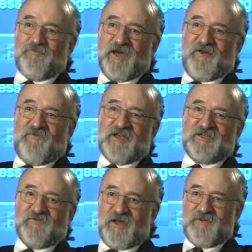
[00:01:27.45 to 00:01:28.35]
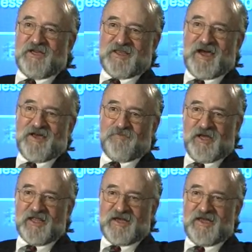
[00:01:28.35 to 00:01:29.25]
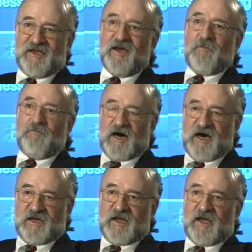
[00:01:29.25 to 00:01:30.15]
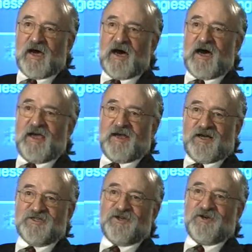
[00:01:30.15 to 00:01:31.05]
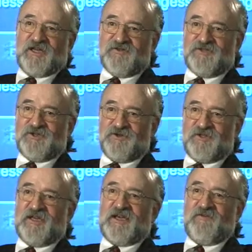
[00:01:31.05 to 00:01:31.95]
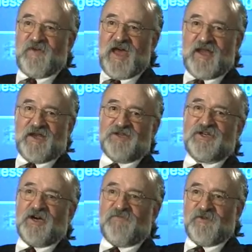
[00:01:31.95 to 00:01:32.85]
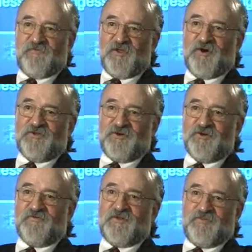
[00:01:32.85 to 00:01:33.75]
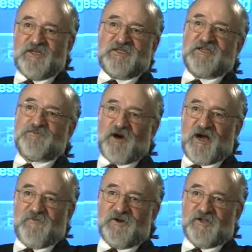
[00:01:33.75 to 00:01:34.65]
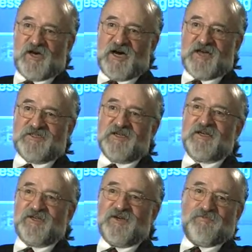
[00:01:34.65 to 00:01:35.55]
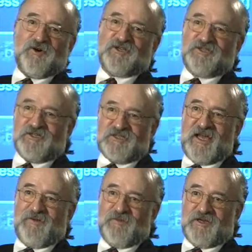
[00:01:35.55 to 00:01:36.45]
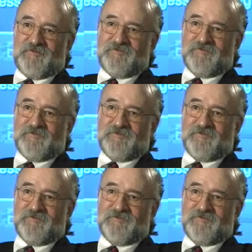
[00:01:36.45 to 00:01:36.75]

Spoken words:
benefits of limited liability, but it also gives you the advantage of the flow-through of the business profit or loss to your personal statement.